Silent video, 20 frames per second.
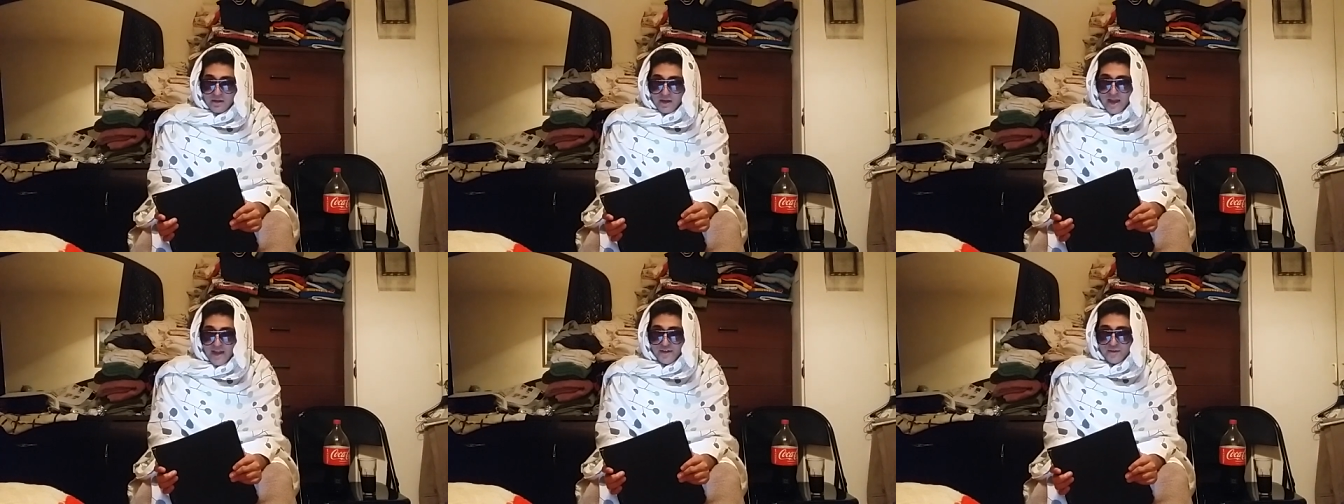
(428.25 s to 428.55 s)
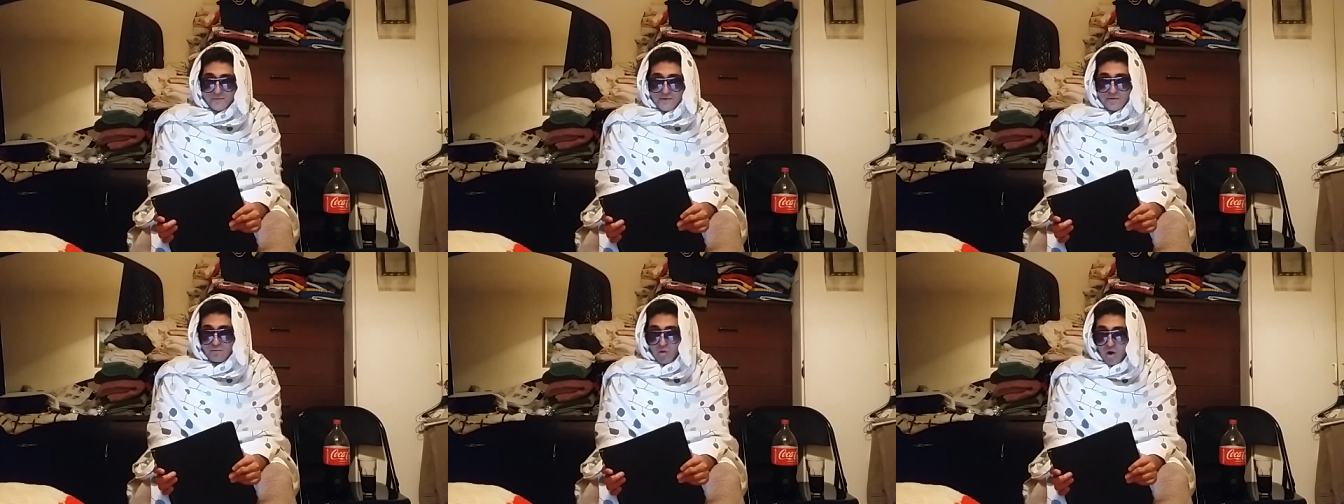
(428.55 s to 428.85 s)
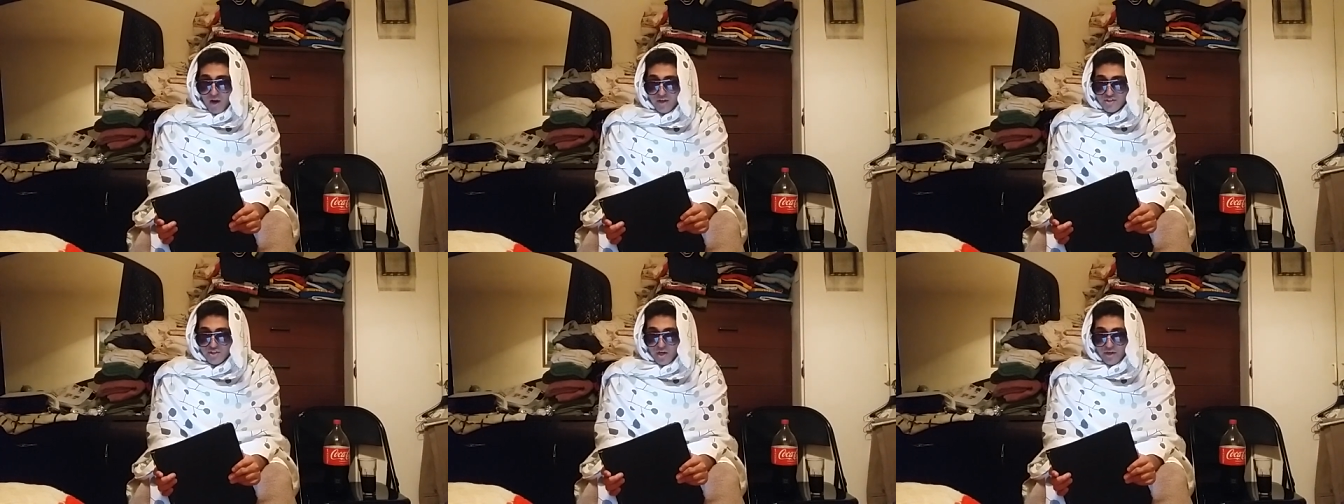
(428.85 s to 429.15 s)
I had to
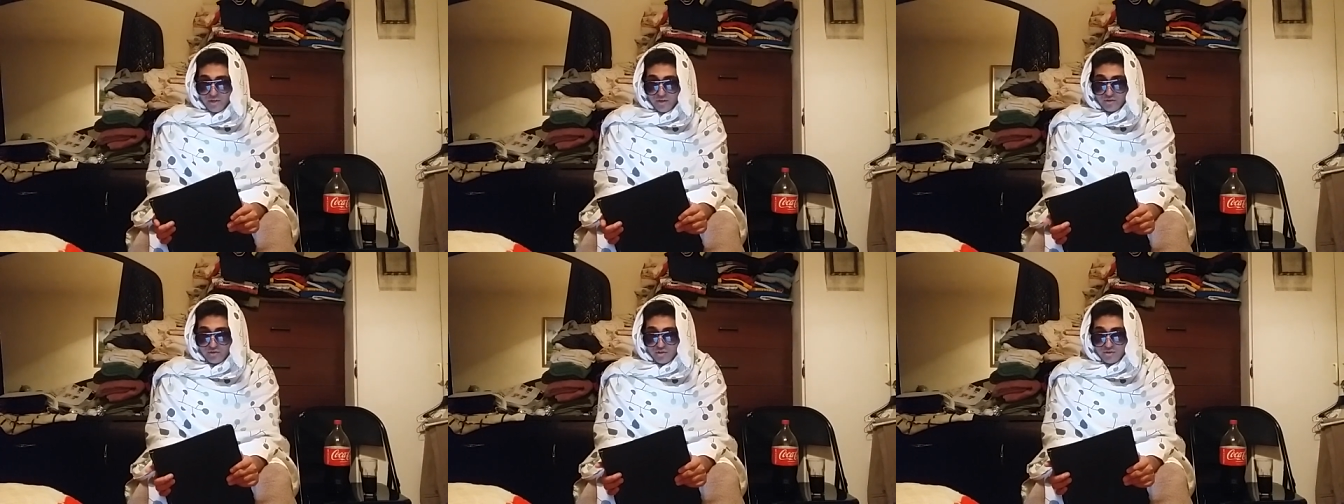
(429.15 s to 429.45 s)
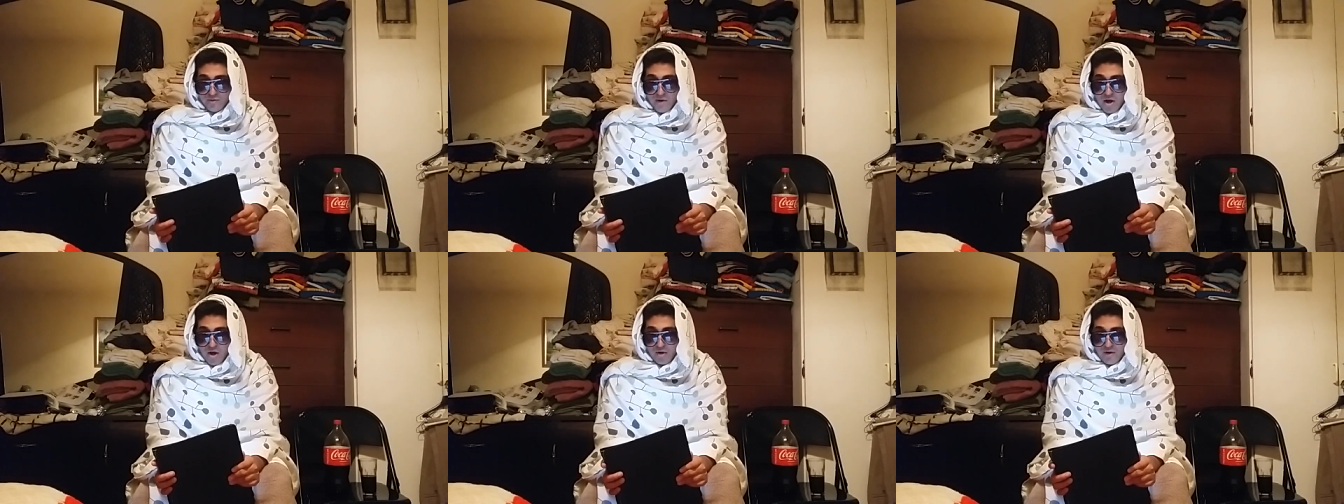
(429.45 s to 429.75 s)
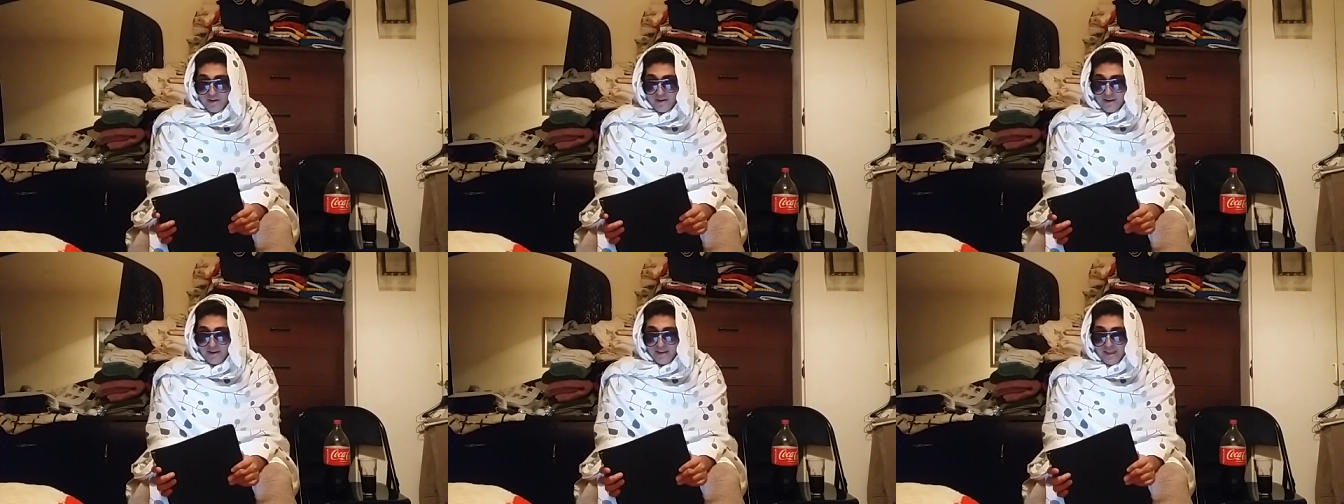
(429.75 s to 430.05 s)
rewatch it on YouTube though,
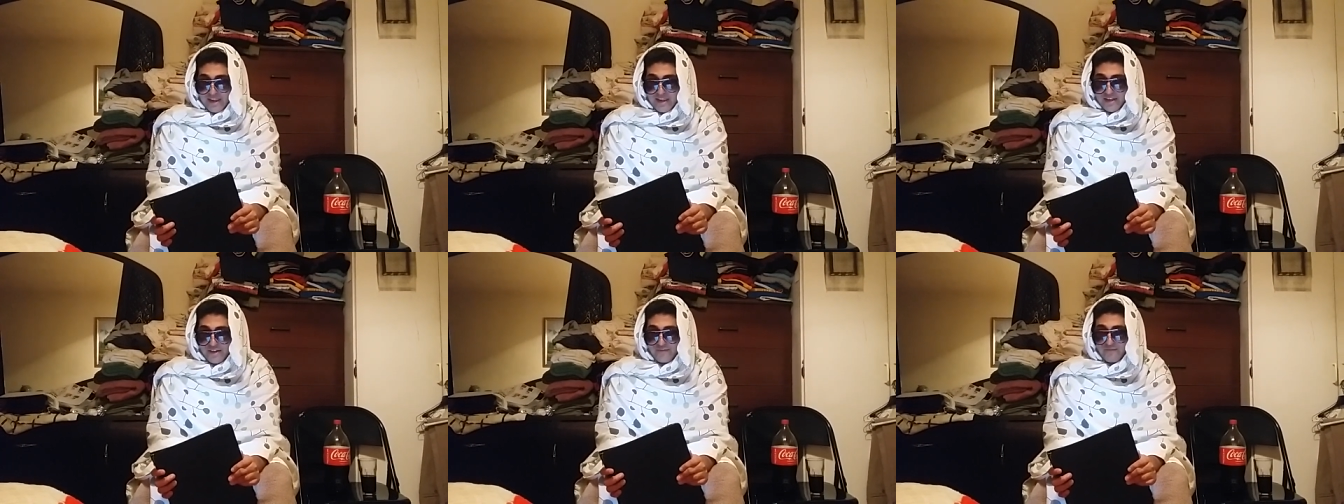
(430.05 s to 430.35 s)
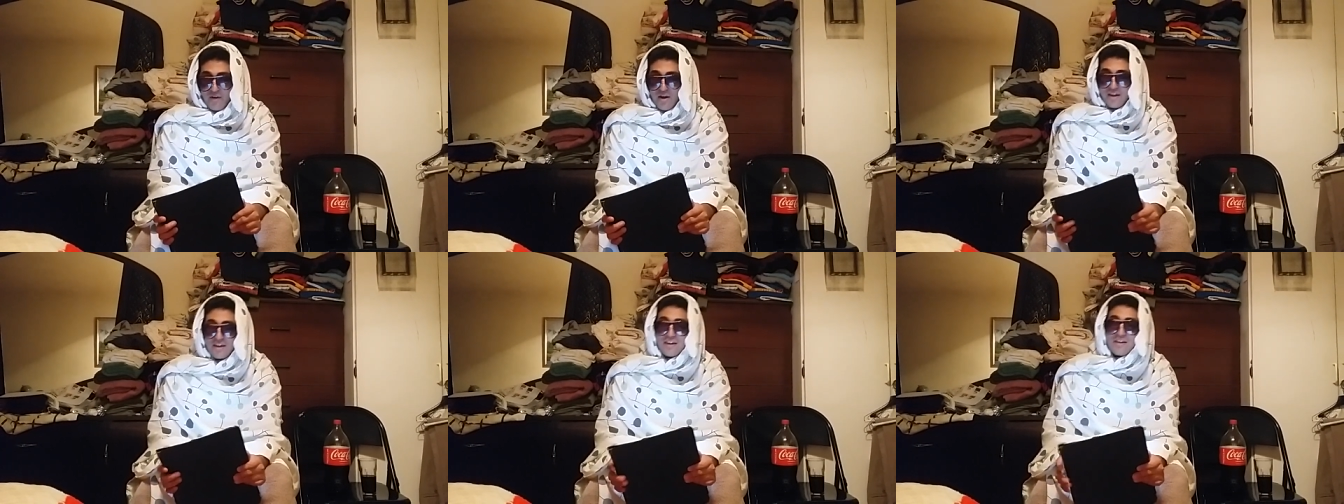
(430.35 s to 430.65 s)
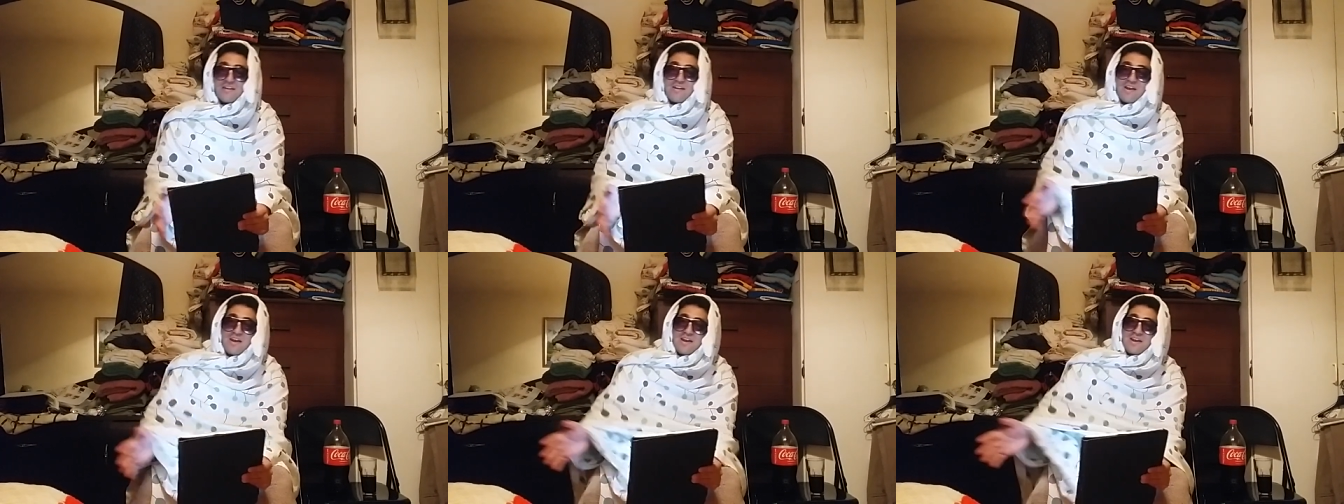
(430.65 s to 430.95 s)
and then like he
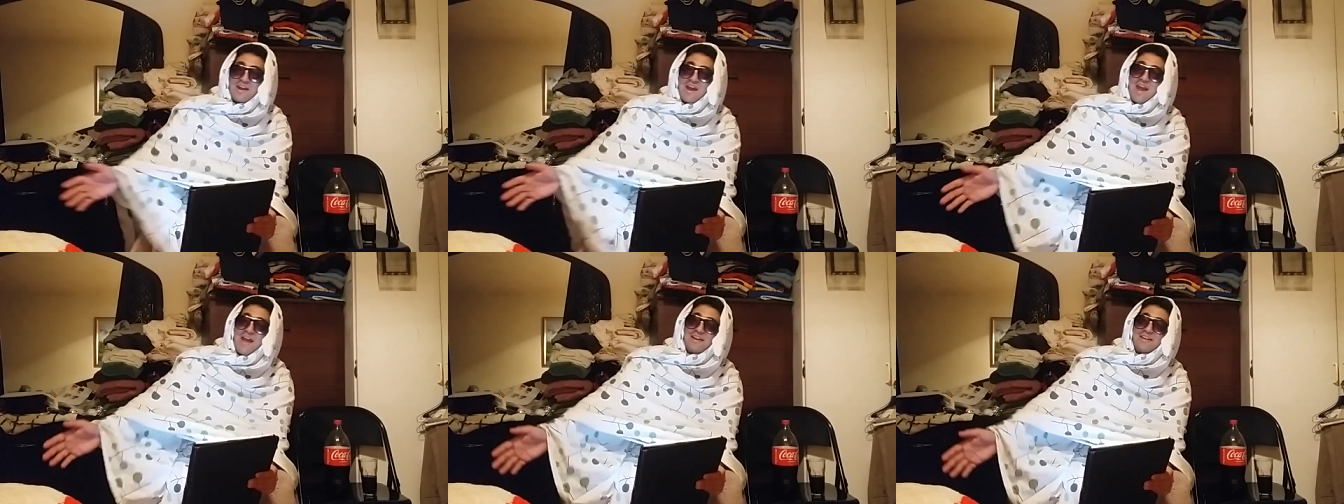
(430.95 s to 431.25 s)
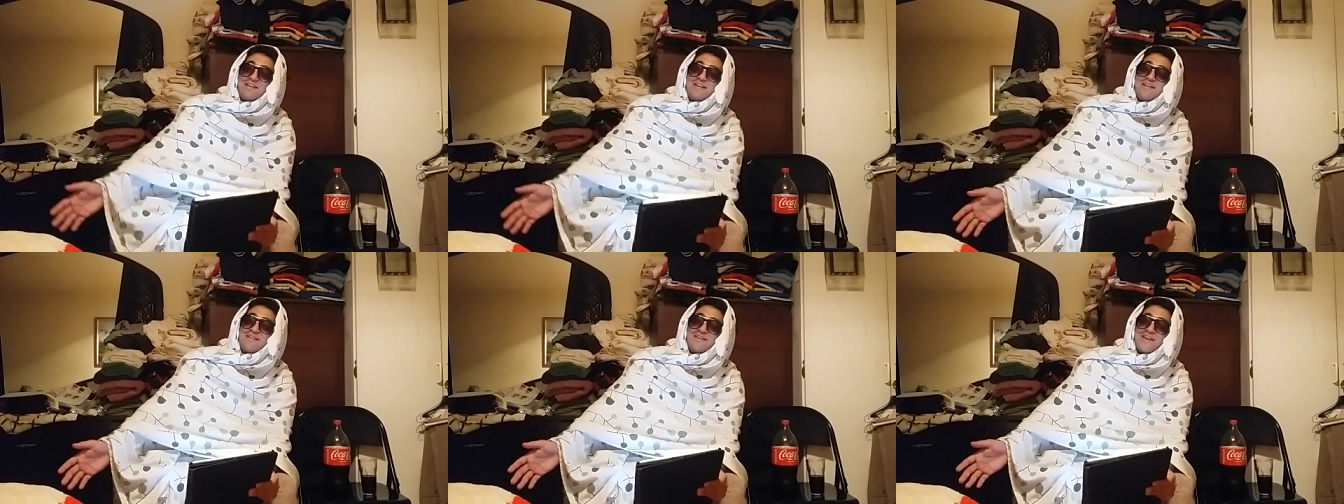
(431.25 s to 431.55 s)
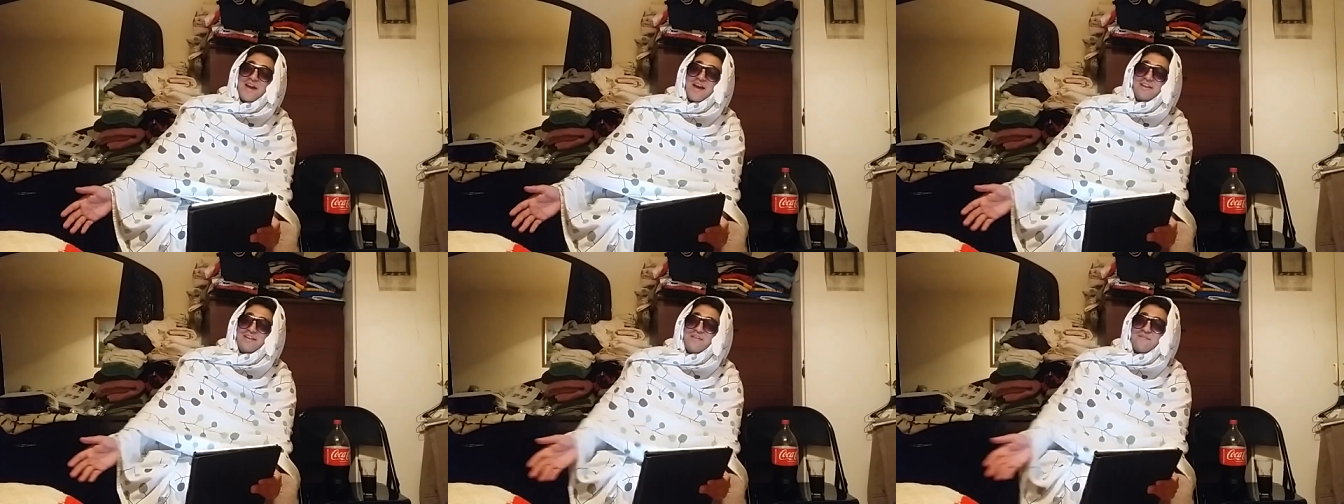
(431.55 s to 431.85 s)
fucking ended
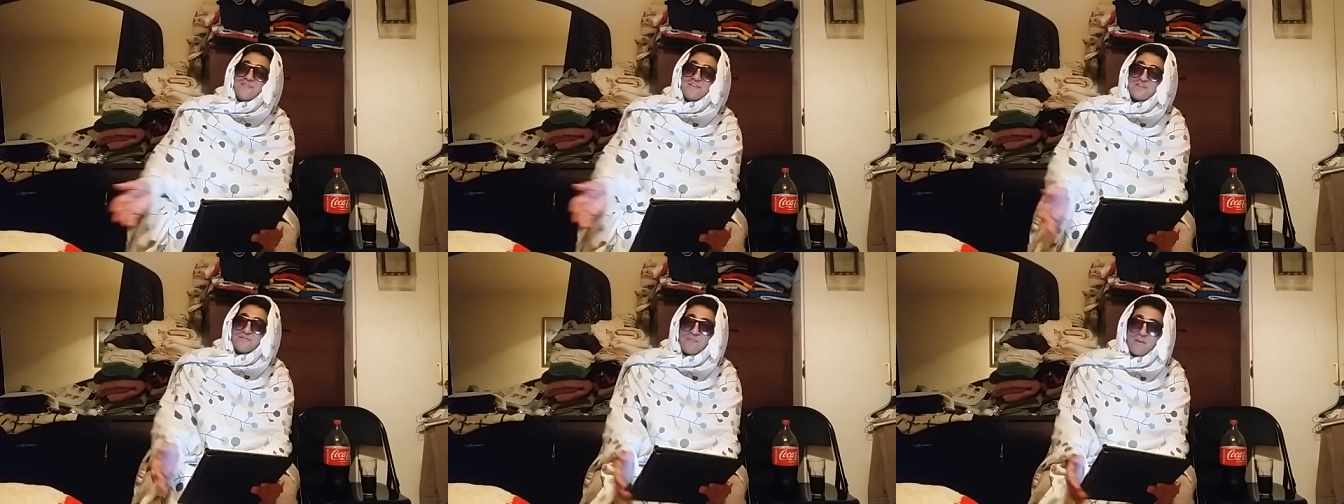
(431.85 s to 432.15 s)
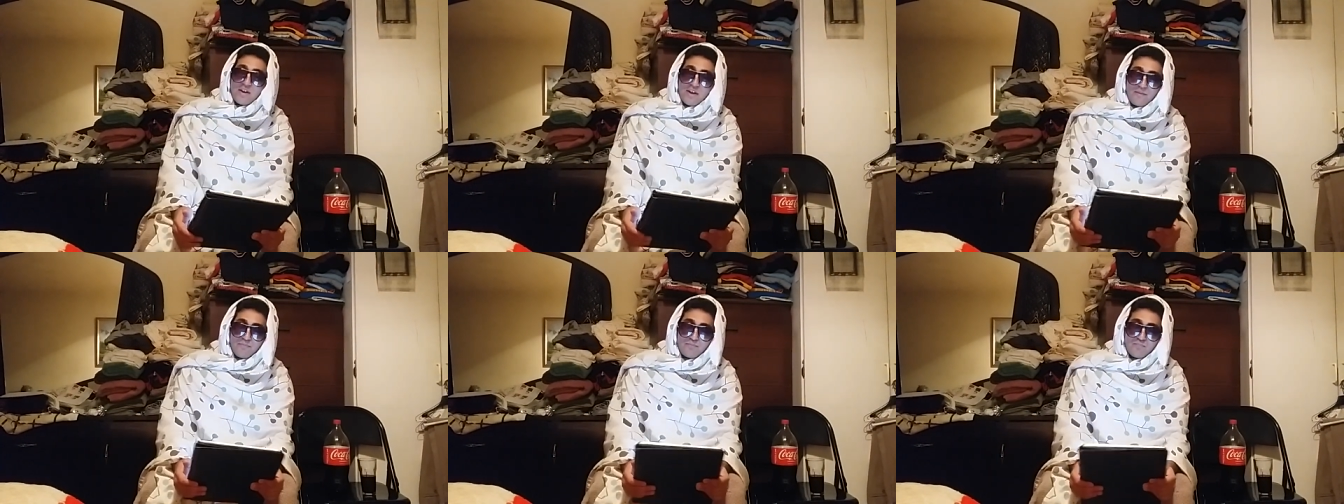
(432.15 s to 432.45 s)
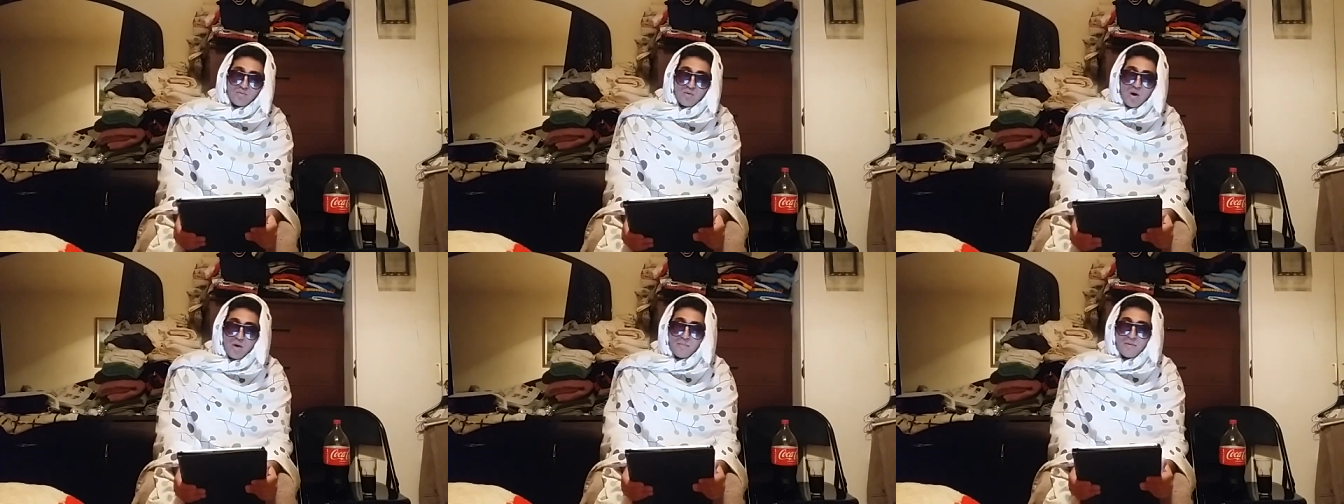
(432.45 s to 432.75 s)
the end of his fucking
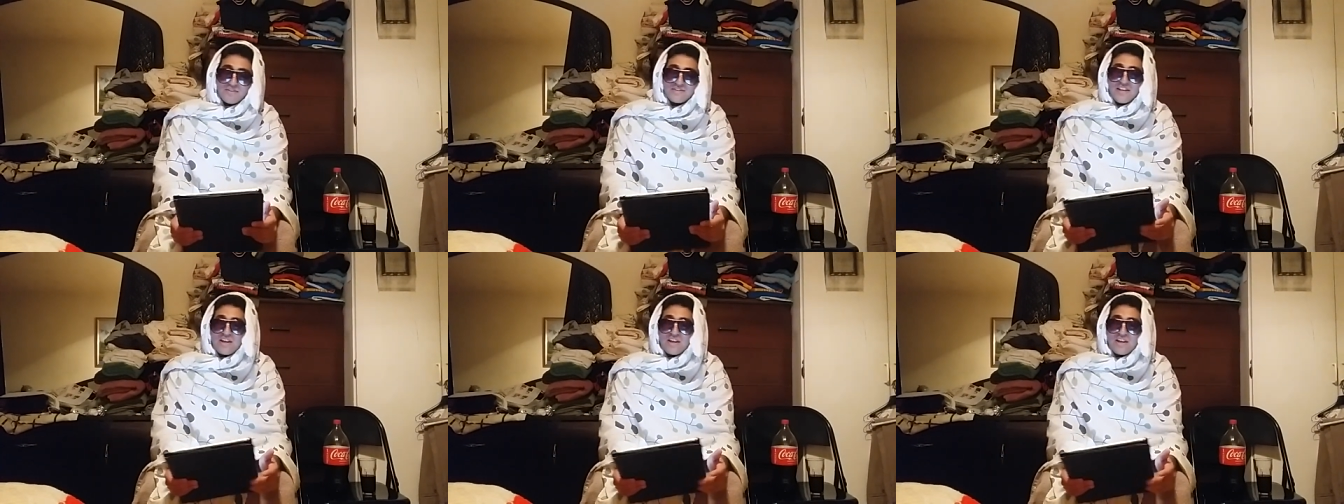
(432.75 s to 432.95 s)
promo.